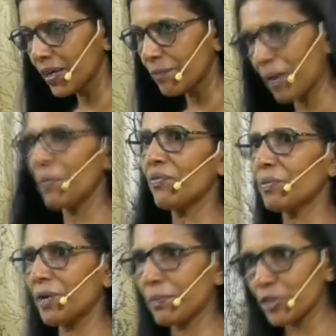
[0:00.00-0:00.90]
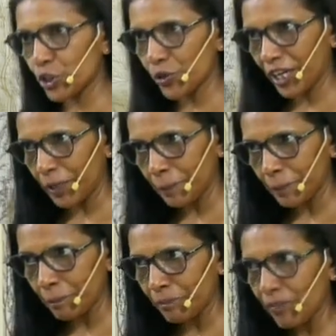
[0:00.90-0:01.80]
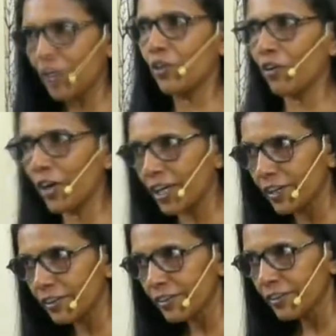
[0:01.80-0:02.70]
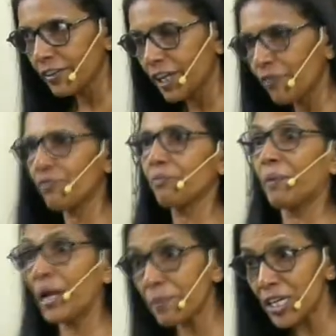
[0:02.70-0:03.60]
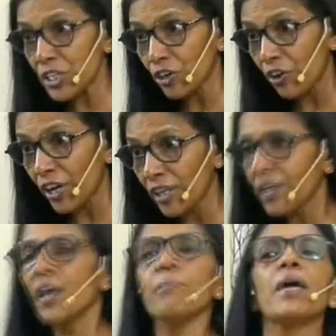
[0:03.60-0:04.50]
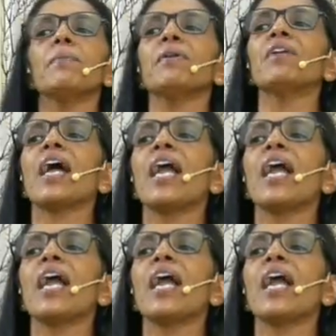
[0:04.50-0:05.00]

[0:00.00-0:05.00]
Baby will be maturing, growing. If baby is growing, baby will